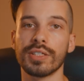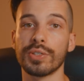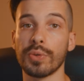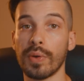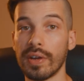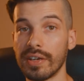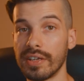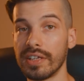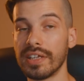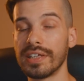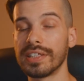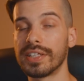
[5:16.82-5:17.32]
So I
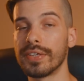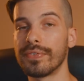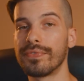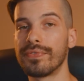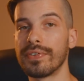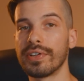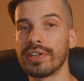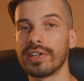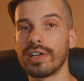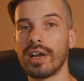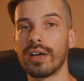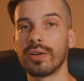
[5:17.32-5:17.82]
needed to
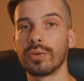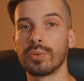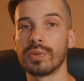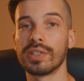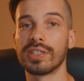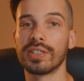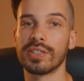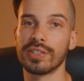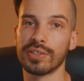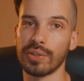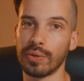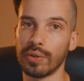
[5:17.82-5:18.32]
figure out which
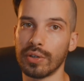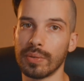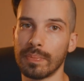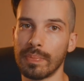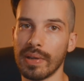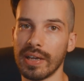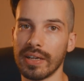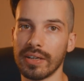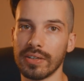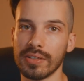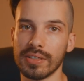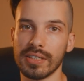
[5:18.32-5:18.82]
solar
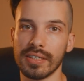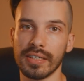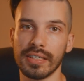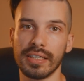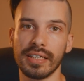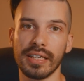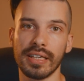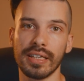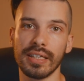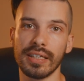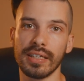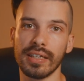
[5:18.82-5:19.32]
panels to
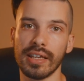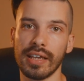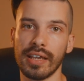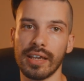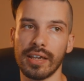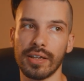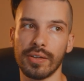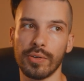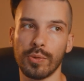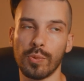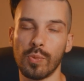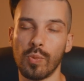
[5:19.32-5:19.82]
get
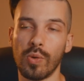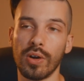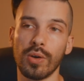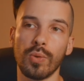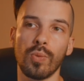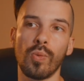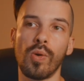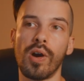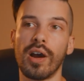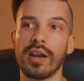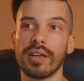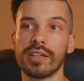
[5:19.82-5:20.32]
and what
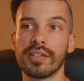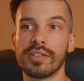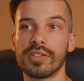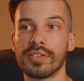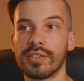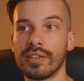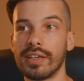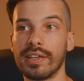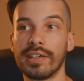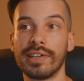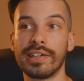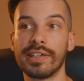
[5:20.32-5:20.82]
wattage
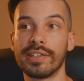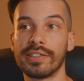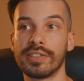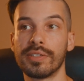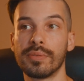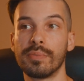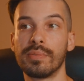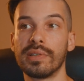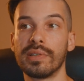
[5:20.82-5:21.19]
they needed to